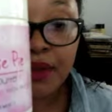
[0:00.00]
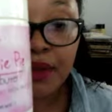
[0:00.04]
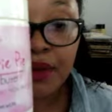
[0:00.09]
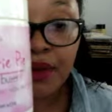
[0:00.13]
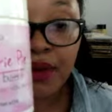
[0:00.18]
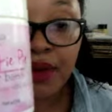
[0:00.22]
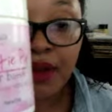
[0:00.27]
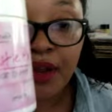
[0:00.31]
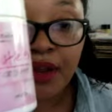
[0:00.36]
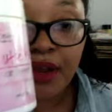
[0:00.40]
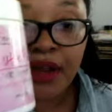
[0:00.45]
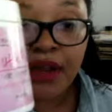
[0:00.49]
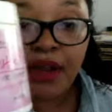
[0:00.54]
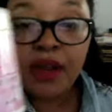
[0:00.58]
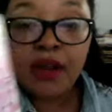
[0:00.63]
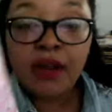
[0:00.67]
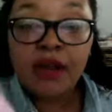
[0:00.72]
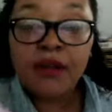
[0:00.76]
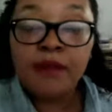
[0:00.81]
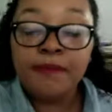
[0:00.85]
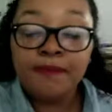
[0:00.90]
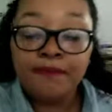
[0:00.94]
your
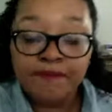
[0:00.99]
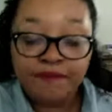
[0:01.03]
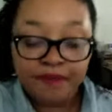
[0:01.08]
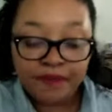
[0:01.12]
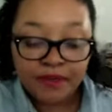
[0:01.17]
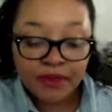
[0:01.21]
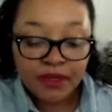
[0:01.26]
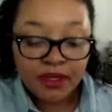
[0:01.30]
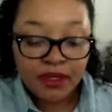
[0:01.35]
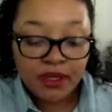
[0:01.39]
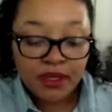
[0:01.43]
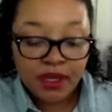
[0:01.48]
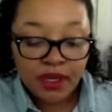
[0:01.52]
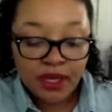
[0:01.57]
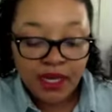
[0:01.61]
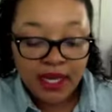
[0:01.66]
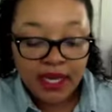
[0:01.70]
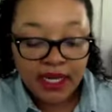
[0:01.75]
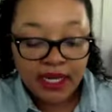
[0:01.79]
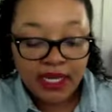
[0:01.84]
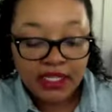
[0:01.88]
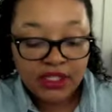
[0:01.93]
hair
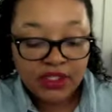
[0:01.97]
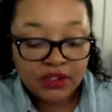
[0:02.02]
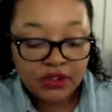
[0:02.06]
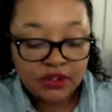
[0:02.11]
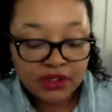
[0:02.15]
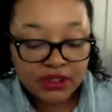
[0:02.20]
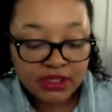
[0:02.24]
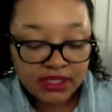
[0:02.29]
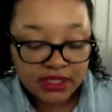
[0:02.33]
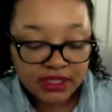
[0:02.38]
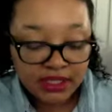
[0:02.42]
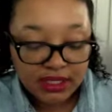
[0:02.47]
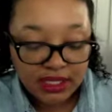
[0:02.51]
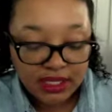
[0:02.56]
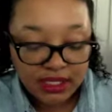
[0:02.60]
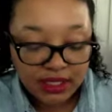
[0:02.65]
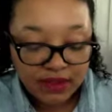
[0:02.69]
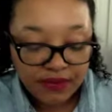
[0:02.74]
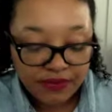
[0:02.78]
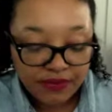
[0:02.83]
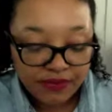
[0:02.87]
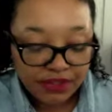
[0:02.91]
and I use this
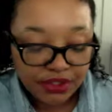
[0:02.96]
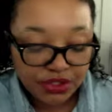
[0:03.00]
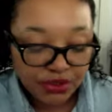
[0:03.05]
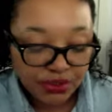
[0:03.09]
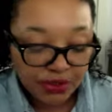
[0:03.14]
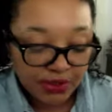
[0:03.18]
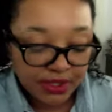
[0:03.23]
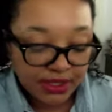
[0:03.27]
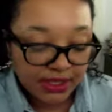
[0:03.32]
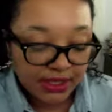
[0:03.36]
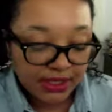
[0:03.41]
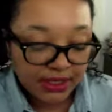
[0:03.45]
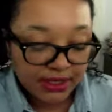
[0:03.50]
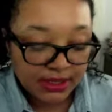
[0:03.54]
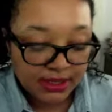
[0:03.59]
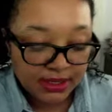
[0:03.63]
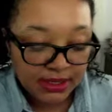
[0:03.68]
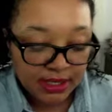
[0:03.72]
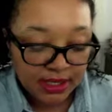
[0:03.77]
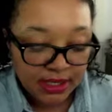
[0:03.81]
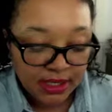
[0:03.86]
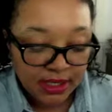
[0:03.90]
again for
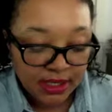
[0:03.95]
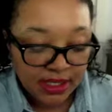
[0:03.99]
twists